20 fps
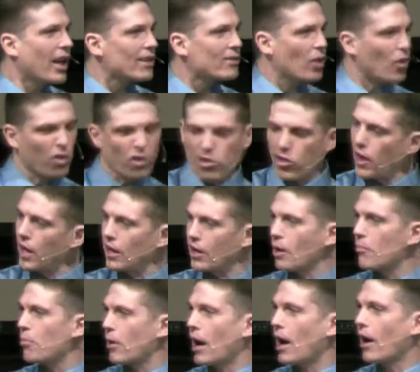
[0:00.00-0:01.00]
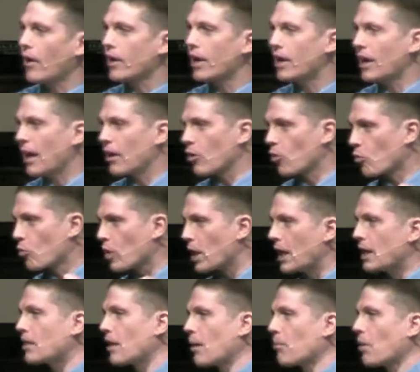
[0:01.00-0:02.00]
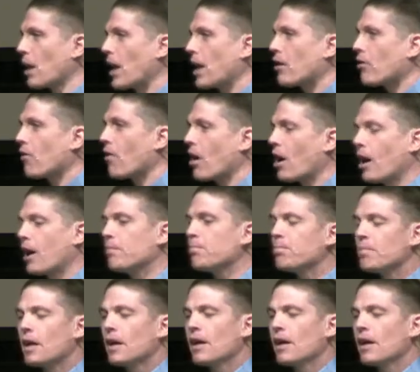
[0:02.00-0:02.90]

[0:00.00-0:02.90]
to think about it and to read them later on.